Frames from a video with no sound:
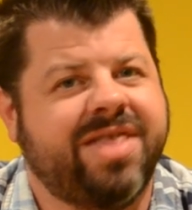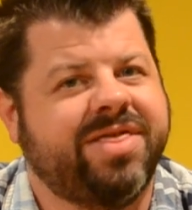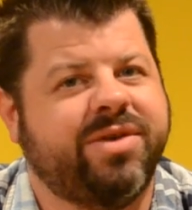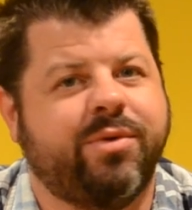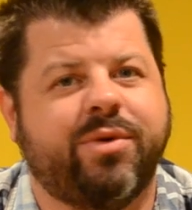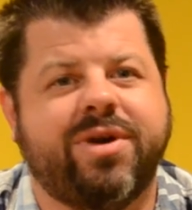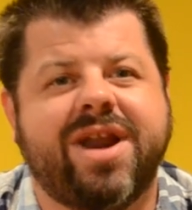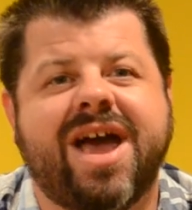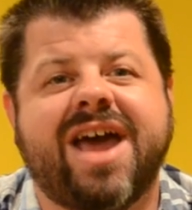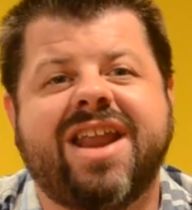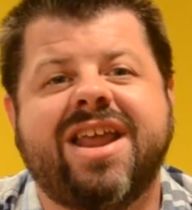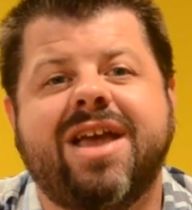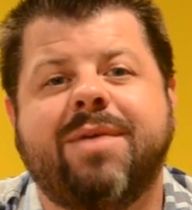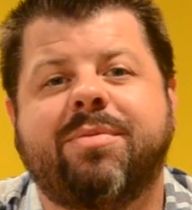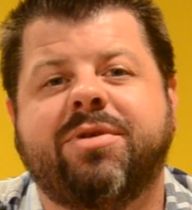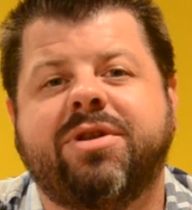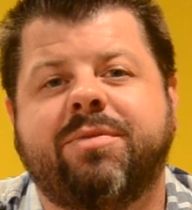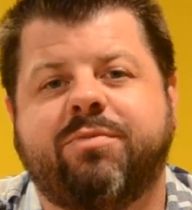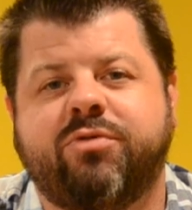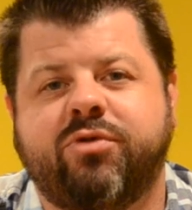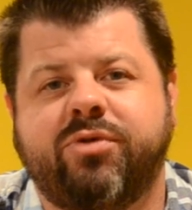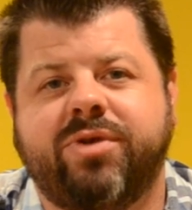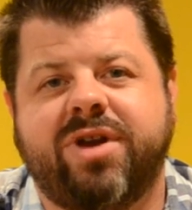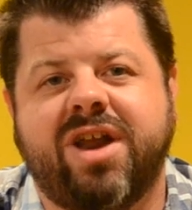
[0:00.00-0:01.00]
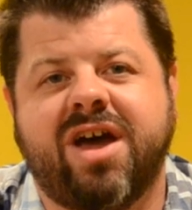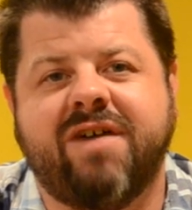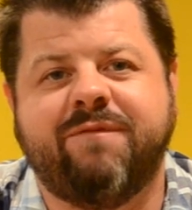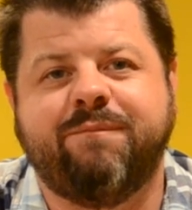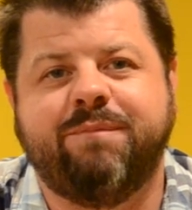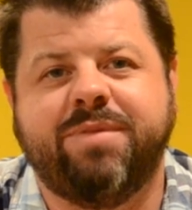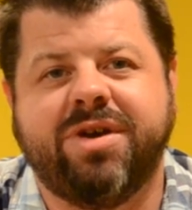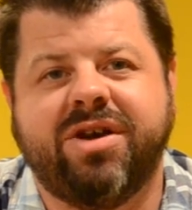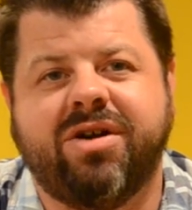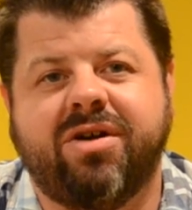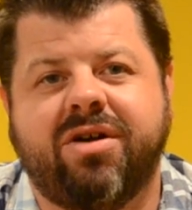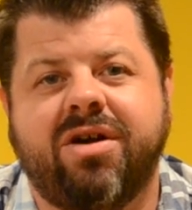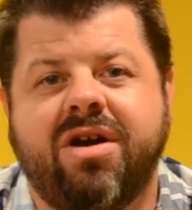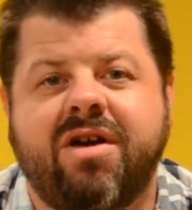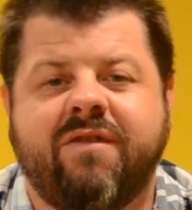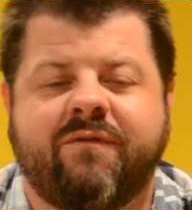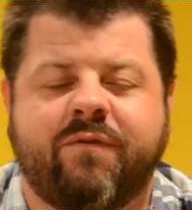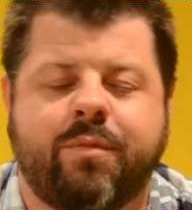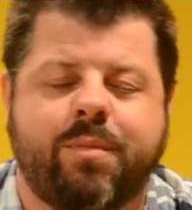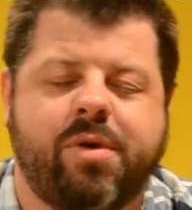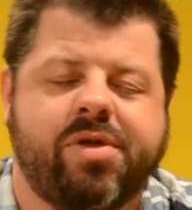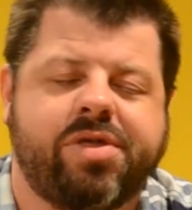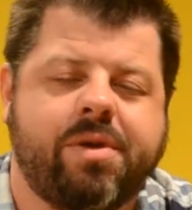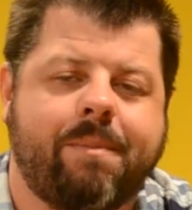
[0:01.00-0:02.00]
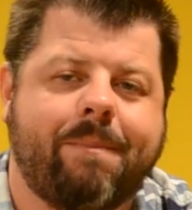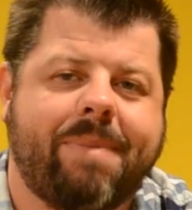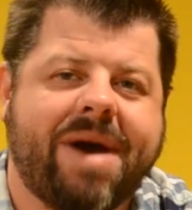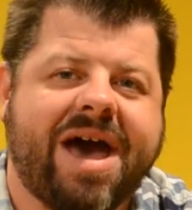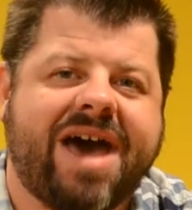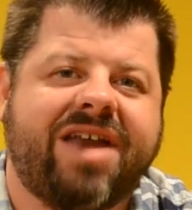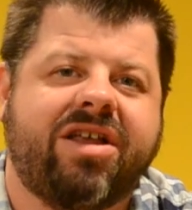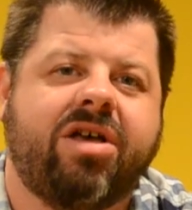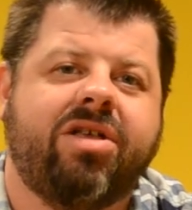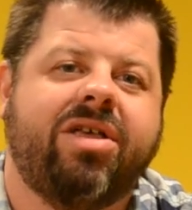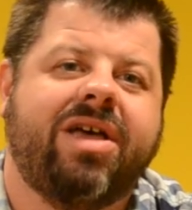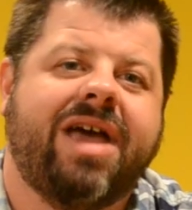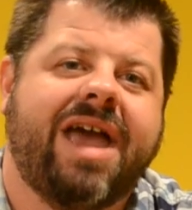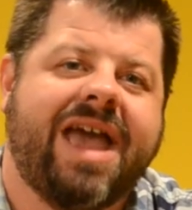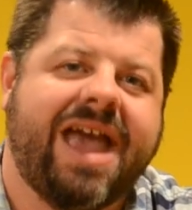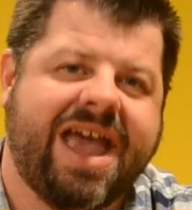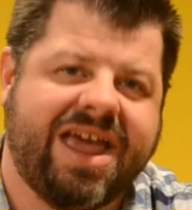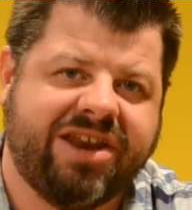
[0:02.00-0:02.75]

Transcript: they were not able to brew enough beer for both a bottle